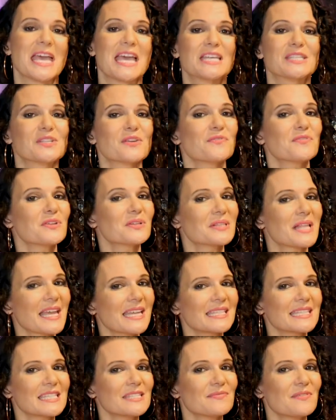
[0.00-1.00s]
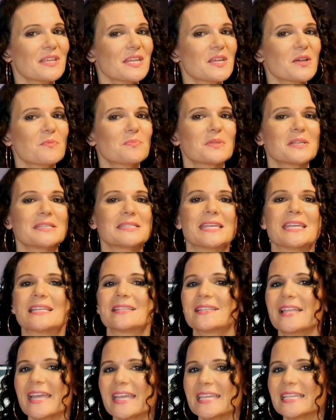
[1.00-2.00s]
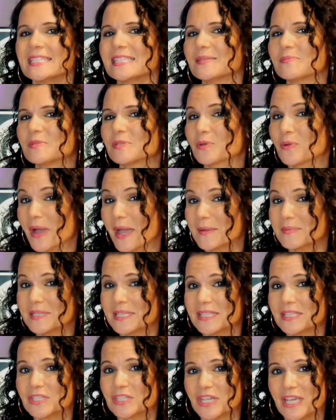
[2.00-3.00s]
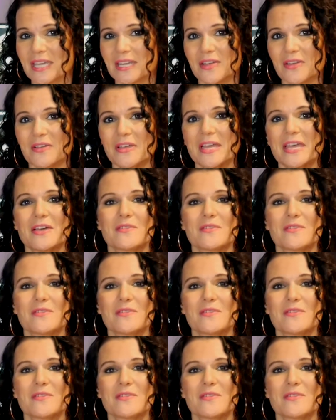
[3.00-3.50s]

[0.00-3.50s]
So if you like this video, please hit like and subscribe to this channel